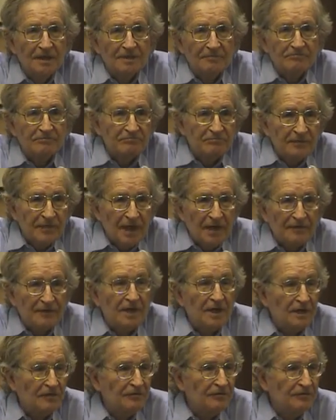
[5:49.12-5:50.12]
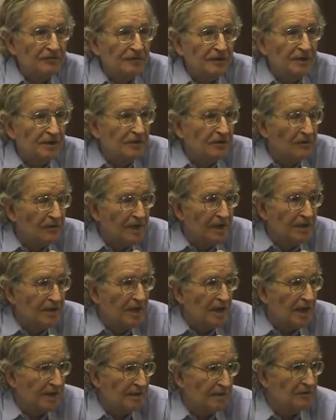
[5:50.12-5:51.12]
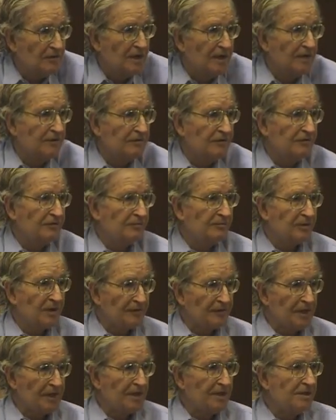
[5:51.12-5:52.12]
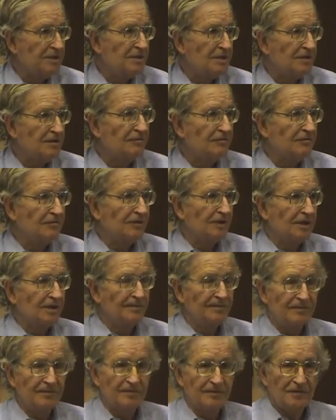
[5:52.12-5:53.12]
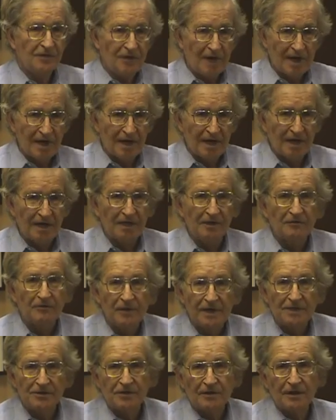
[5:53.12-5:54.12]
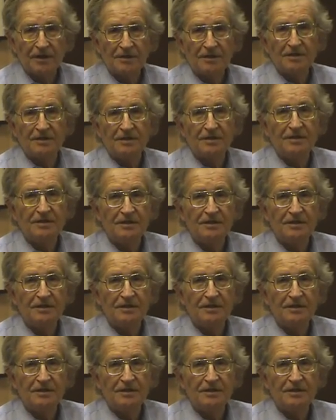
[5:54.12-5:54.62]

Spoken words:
have a high degree of privilege, of training, resources,